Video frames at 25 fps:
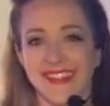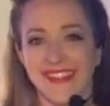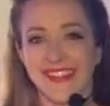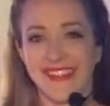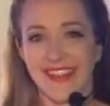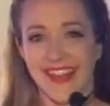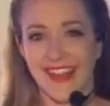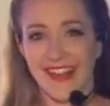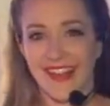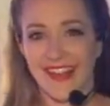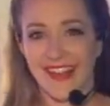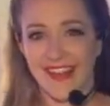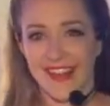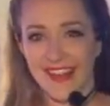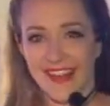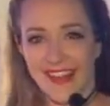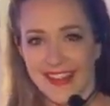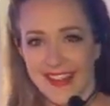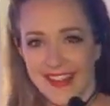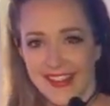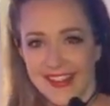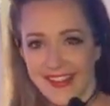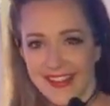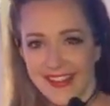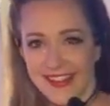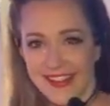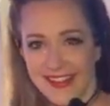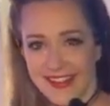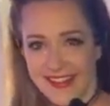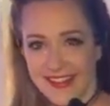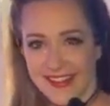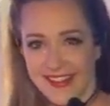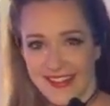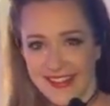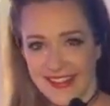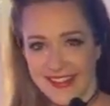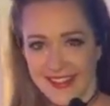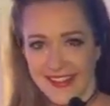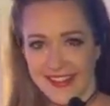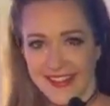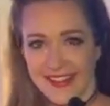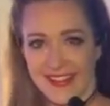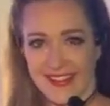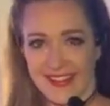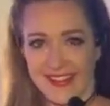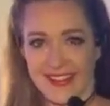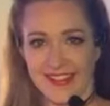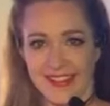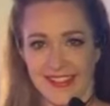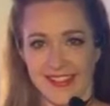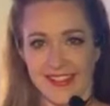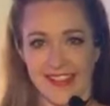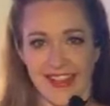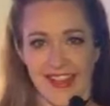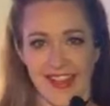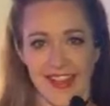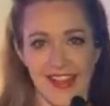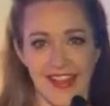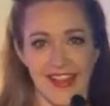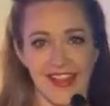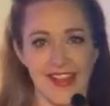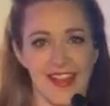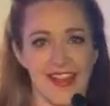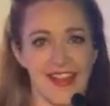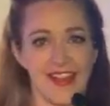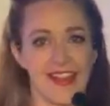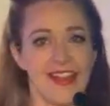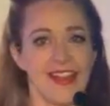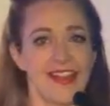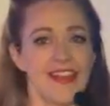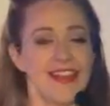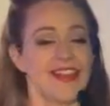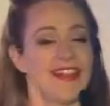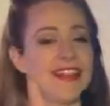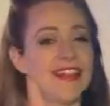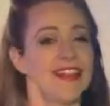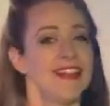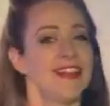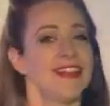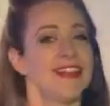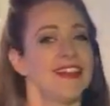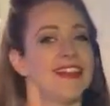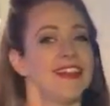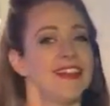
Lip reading: side, side,